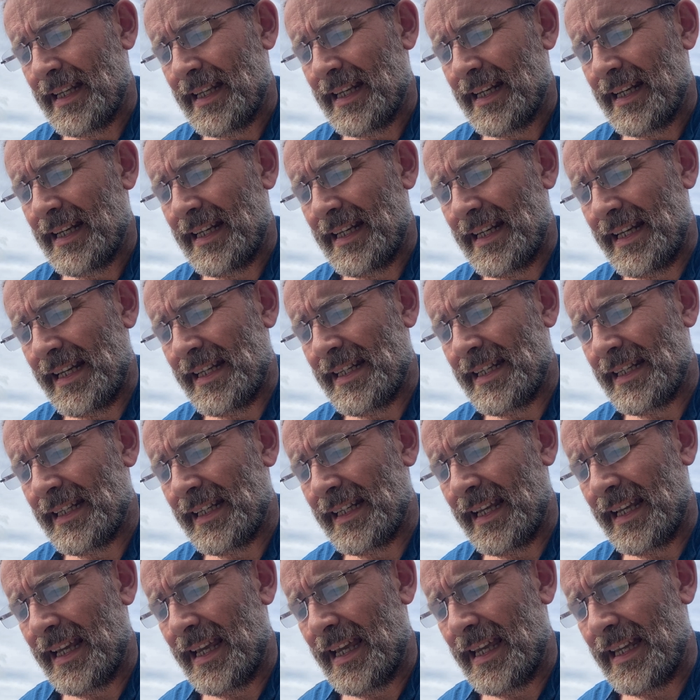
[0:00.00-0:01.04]

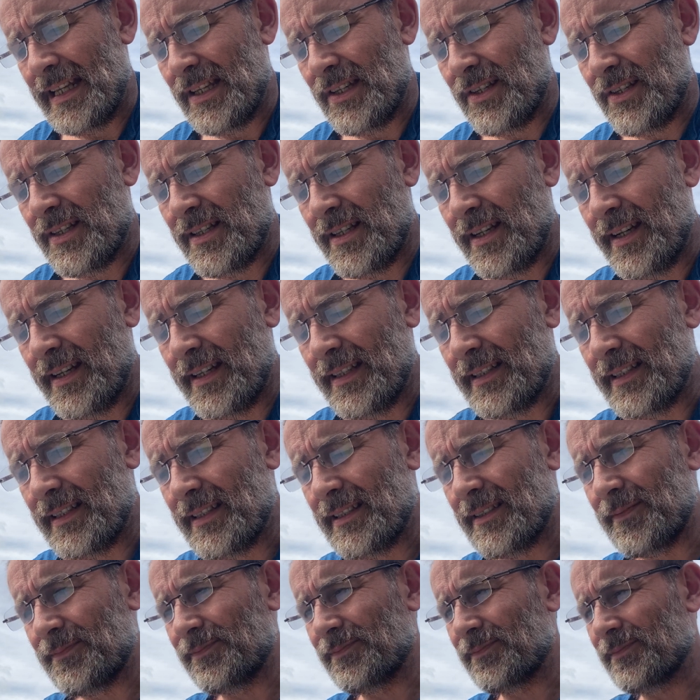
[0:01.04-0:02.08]
leading edge
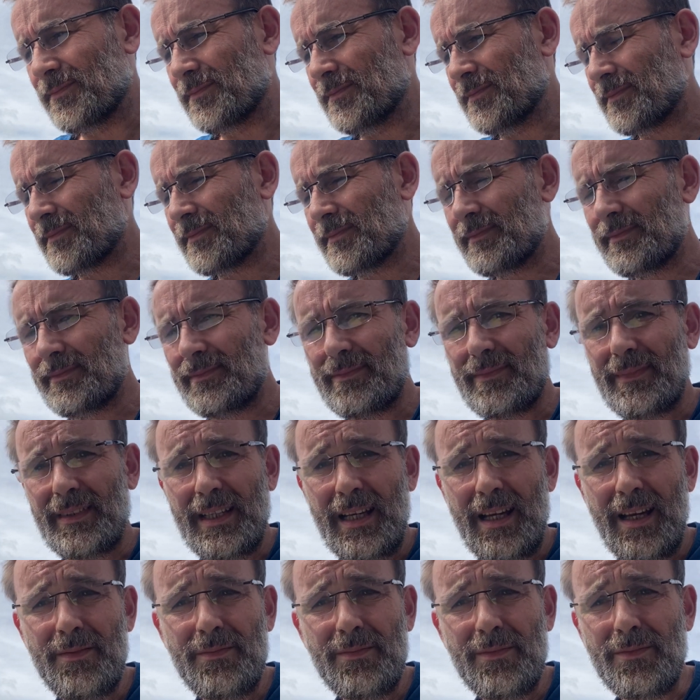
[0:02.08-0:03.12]
science.
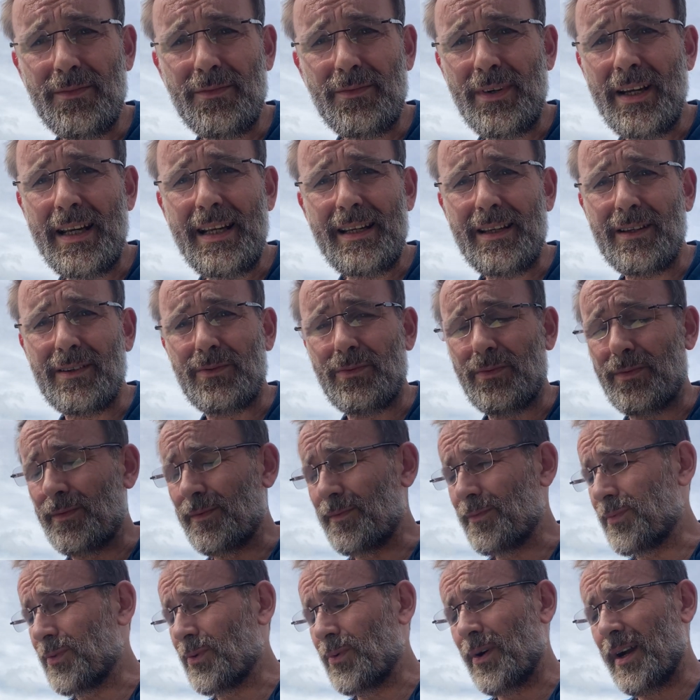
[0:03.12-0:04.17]
I'm really
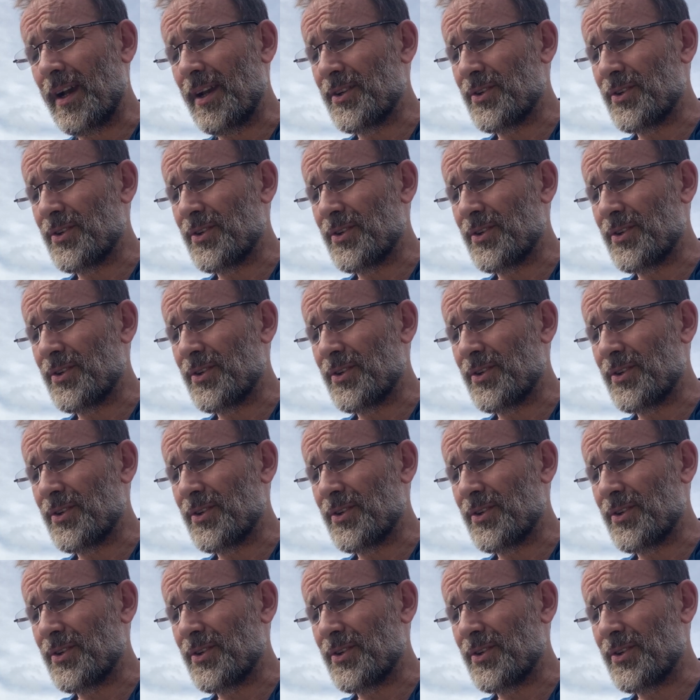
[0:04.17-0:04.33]
quite